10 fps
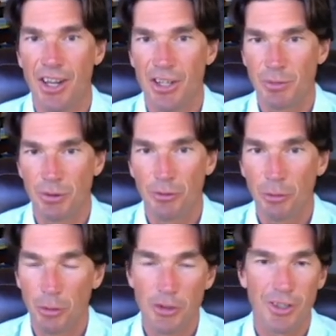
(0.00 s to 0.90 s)
So with the
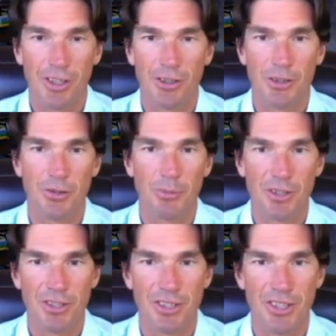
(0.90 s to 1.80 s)
forced closure of
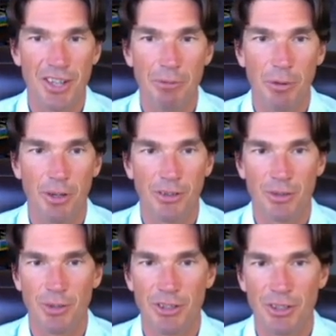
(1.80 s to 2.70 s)
businesses everywhere in
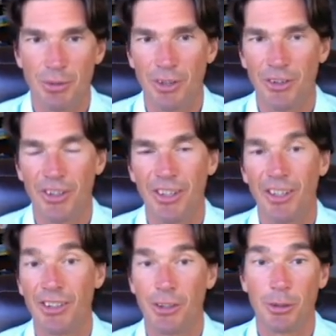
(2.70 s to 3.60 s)
2020
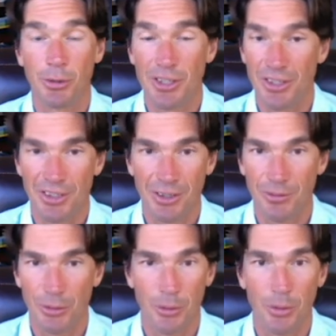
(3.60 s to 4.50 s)
and the increased need
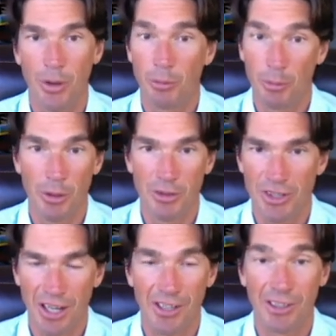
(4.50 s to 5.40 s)
for remote
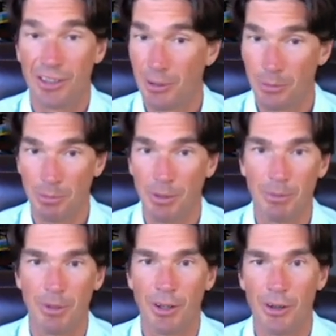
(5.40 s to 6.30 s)
scanning and helping
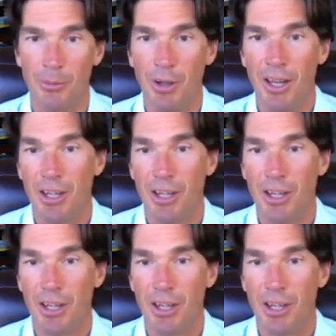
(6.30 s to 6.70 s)
people at home,